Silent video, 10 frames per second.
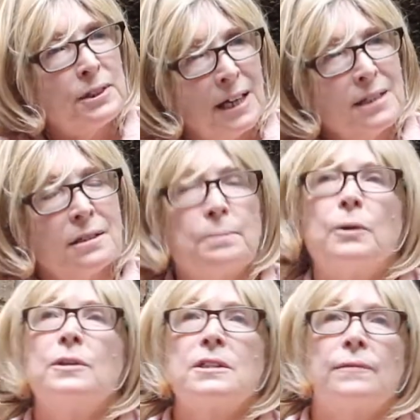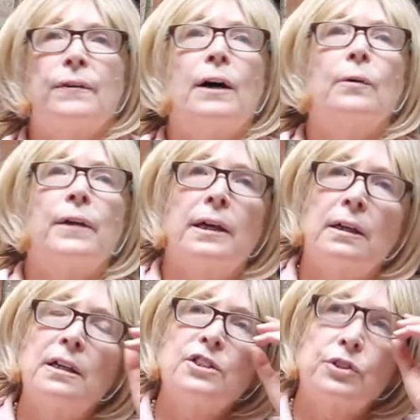testimonies of how they
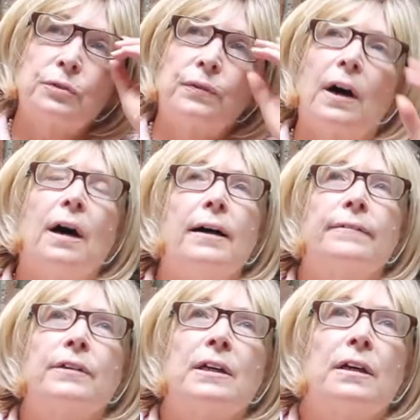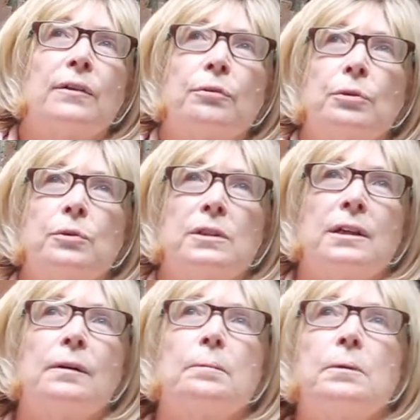survived through
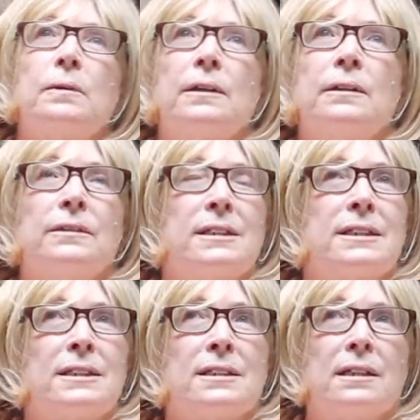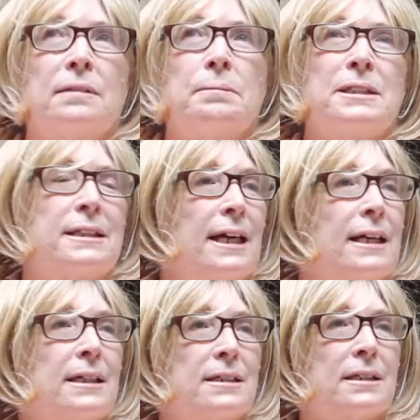terrible illnesses and
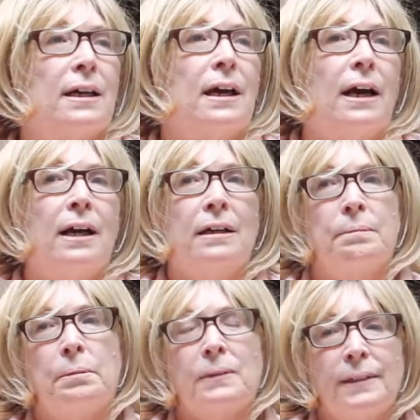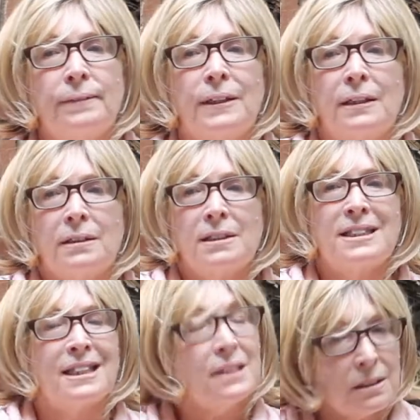mistakes and believing in the
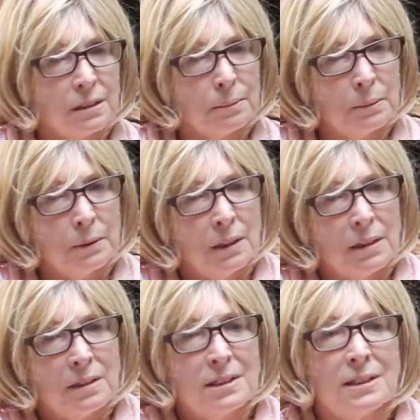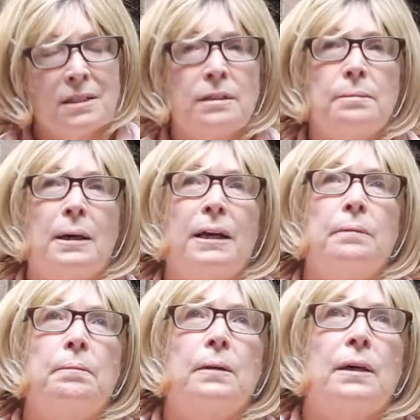system. The system
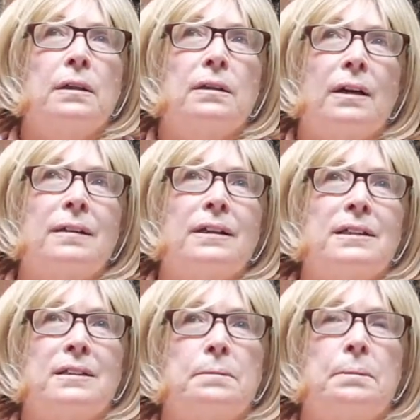had done things to